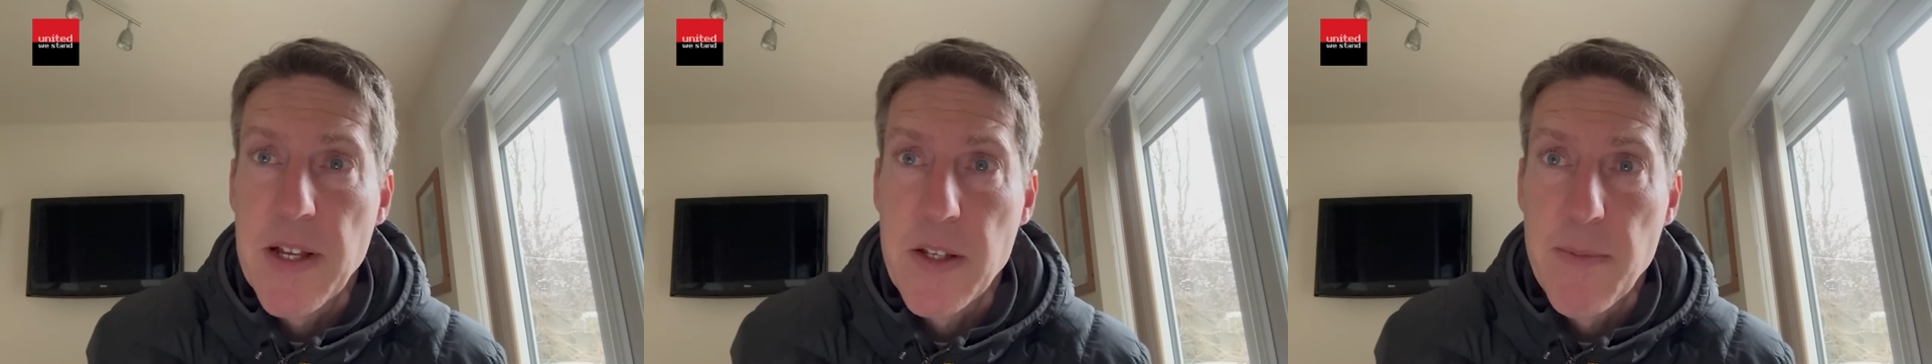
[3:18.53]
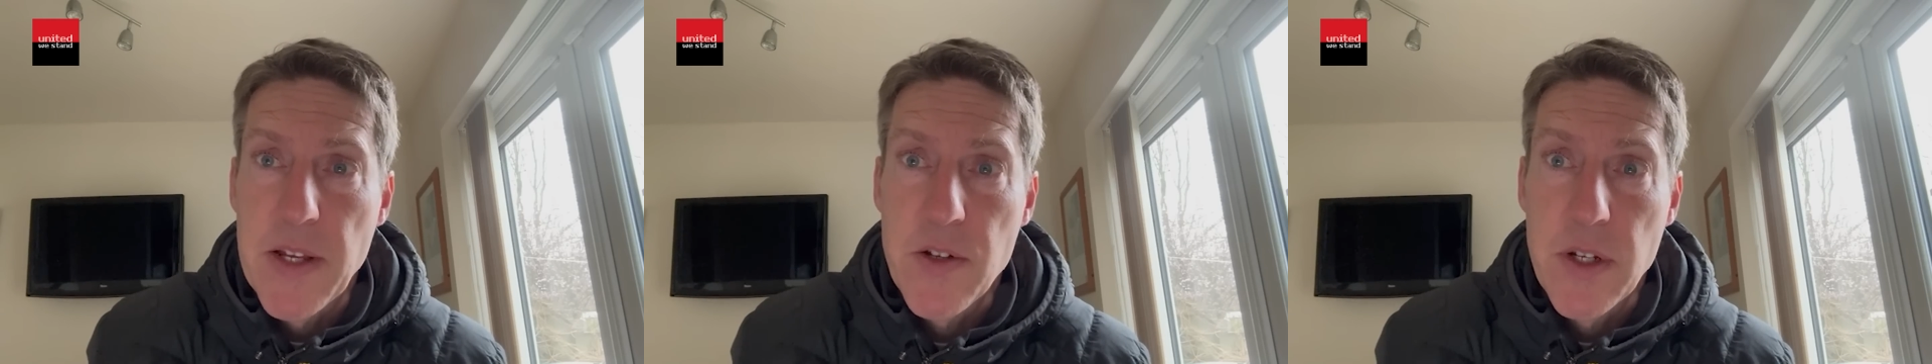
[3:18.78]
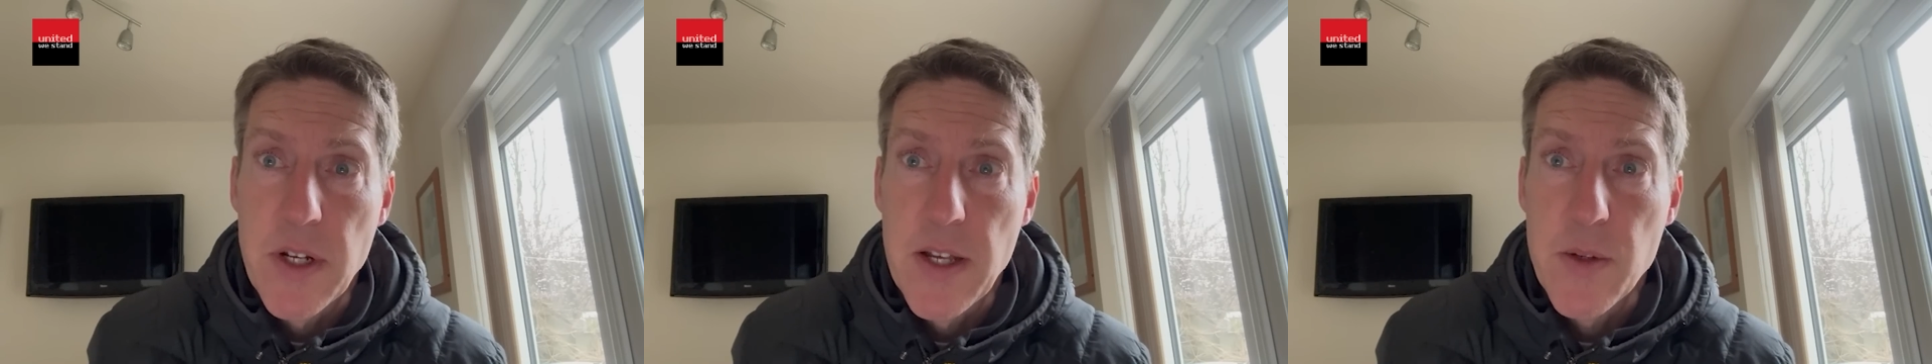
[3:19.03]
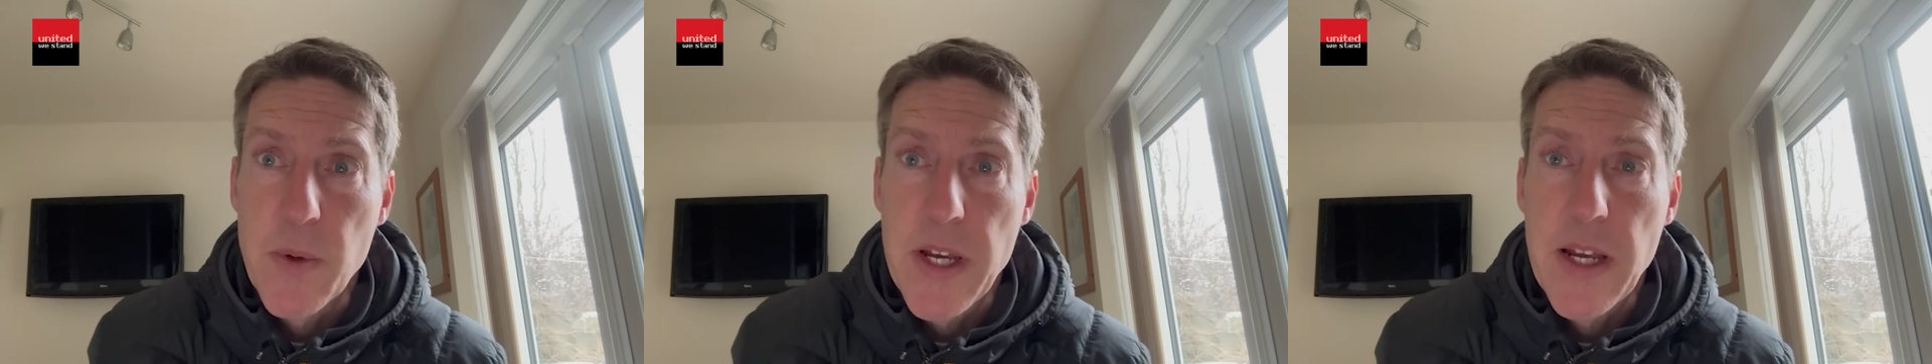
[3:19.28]
Sebastian last
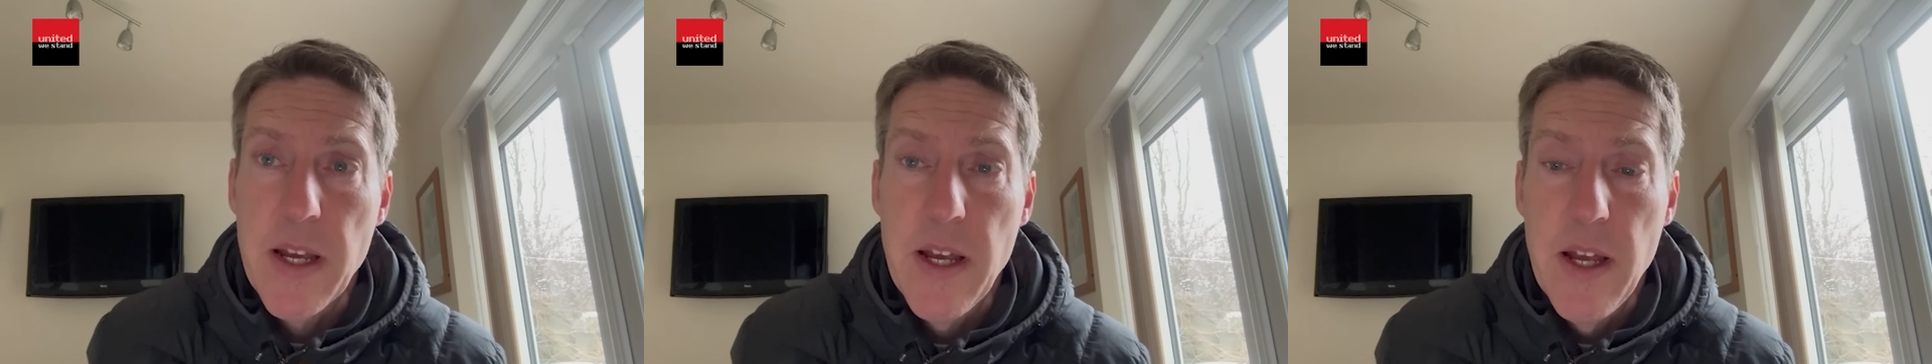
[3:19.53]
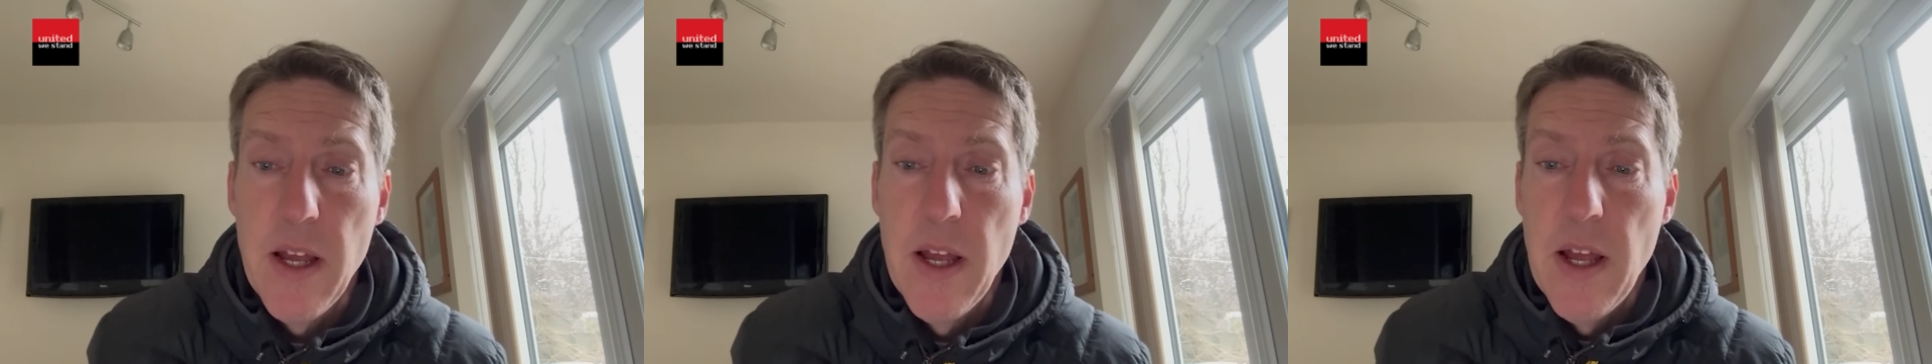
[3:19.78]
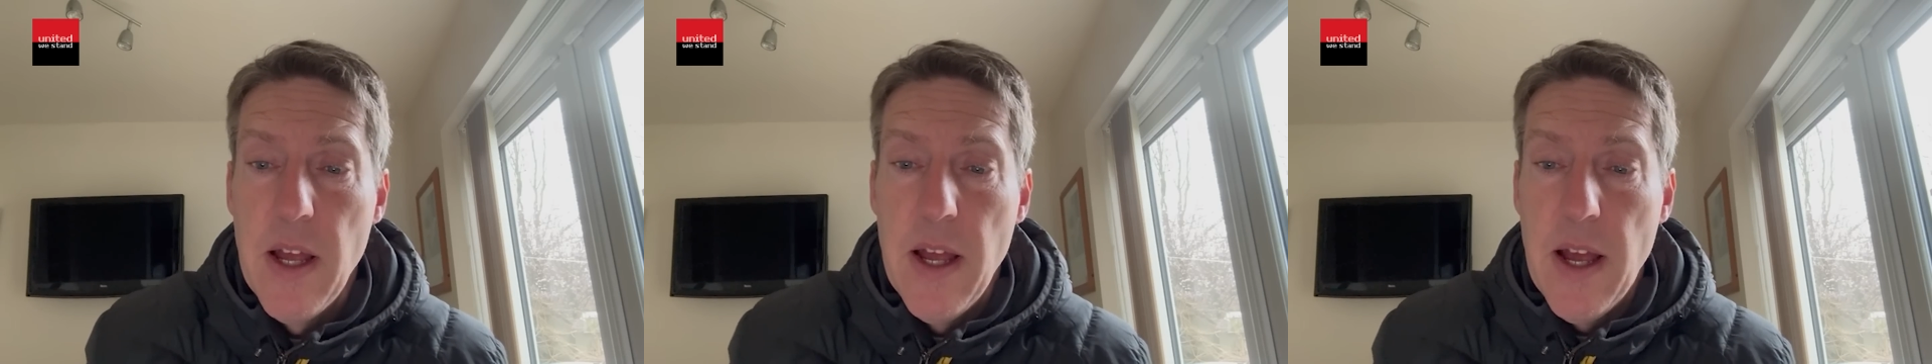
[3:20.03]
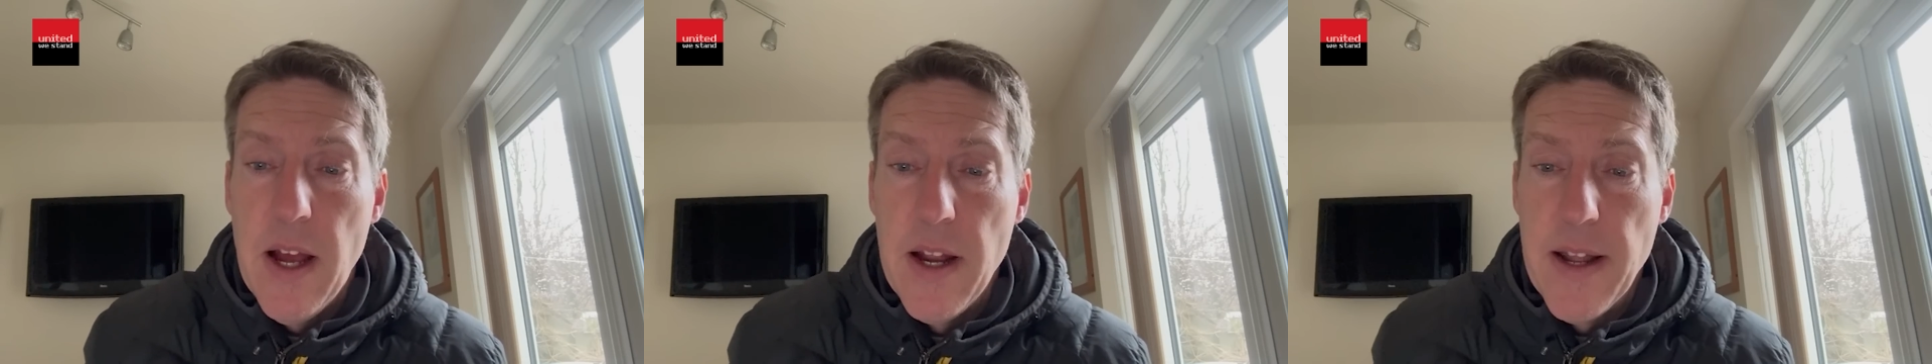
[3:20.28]
week,
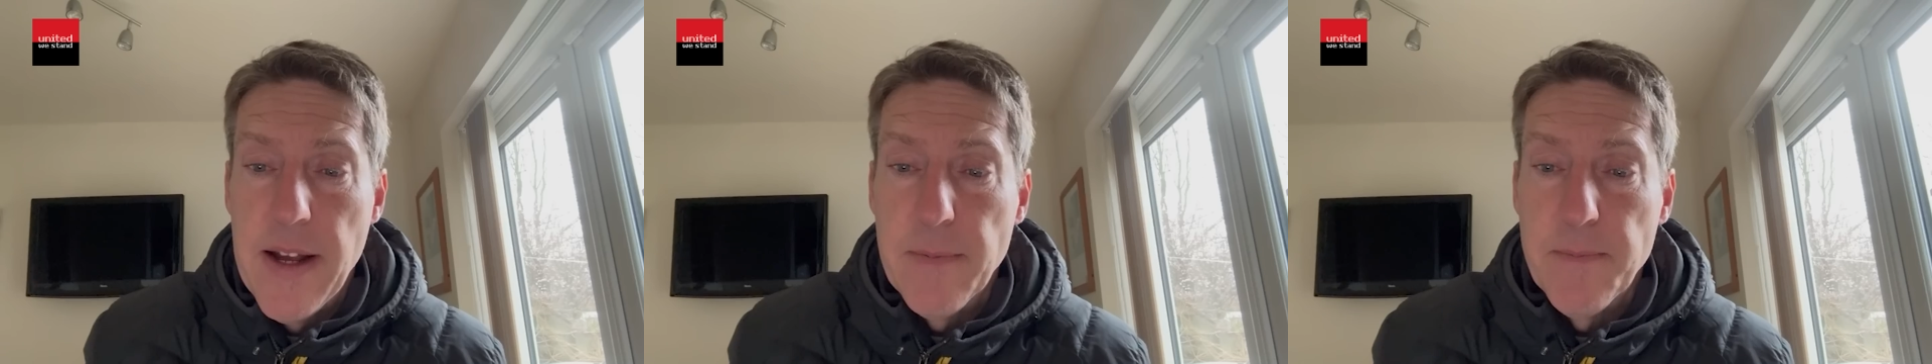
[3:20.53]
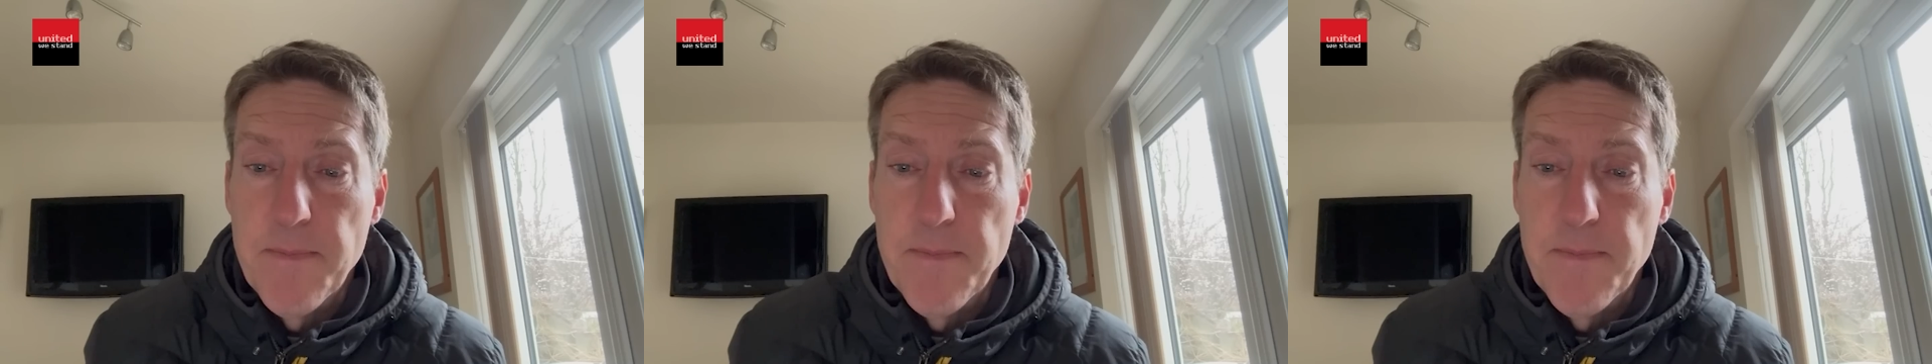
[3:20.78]
and I